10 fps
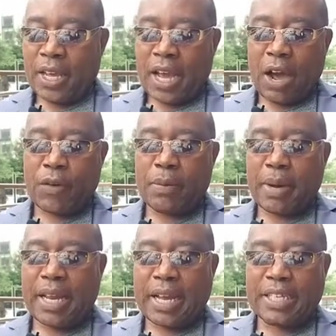I'll read
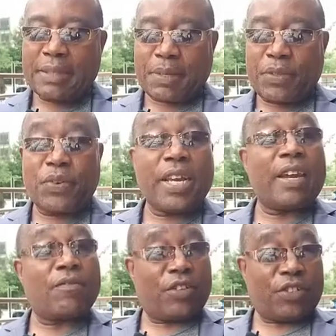Malachi chapter 3
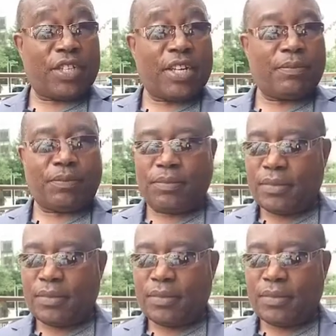and verse 10.